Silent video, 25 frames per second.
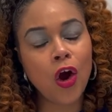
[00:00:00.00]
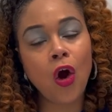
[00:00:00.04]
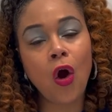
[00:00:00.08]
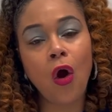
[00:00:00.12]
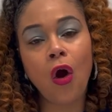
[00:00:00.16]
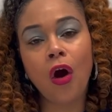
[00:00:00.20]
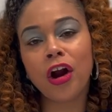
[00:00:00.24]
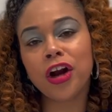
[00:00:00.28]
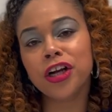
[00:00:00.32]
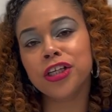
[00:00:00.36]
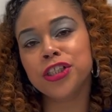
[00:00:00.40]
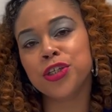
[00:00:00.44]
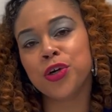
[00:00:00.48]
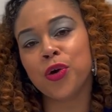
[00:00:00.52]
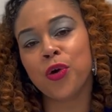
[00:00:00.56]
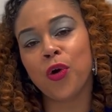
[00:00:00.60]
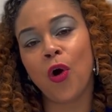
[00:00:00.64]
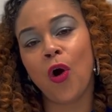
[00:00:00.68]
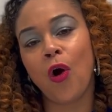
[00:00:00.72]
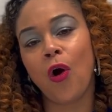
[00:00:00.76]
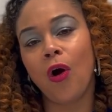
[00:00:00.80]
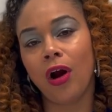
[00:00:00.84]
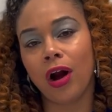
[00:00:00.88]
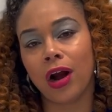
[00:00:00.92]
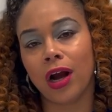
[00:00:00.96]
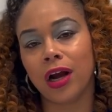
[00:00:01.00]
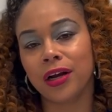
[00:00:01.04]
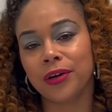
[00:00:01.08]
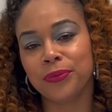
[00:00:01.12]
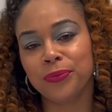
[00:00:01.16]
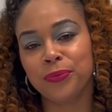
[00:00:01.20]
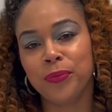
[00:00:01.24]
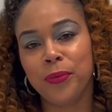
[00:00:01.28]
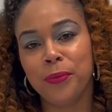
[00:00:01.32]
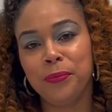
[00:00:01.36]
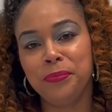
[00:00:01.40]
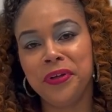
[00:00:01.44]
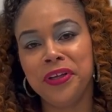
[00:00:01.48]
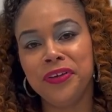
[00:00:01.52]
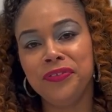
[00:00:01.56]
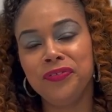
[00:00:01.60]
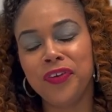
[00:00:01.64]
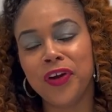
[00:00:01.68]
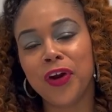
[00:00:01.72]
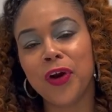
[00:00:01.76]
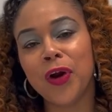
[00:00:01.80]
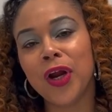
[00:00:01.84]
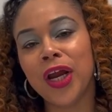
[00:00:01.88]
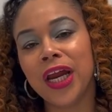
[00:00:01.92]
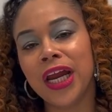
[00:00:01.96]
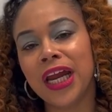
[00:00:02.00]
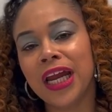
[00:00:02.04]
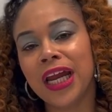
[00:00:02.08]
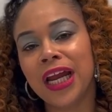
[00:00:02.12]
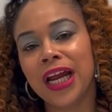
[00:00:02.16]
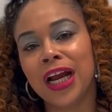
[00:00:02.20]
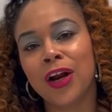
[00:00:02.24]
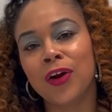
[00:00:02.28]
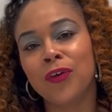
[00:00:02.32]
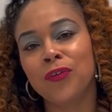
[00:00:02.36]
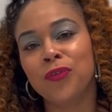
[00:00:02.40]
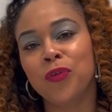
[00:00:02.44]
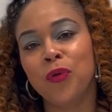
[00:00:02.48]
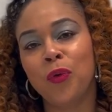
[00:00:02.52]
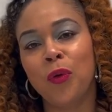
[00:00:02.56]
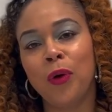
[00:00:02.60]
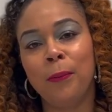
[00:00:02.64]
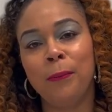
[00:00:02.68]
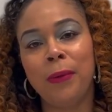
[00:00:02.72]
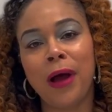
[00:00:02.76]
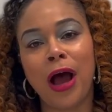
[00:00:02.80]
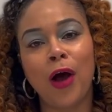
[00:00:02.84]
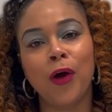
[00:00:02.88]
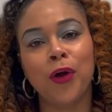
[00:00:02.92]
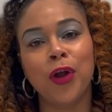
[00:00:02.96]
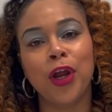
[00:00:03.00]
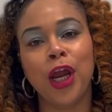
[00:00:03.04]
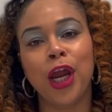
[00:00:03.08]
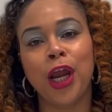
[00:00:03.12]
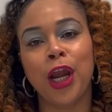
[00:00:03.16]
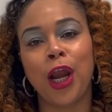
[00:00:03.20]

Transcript: guard your heart. Be very careful about,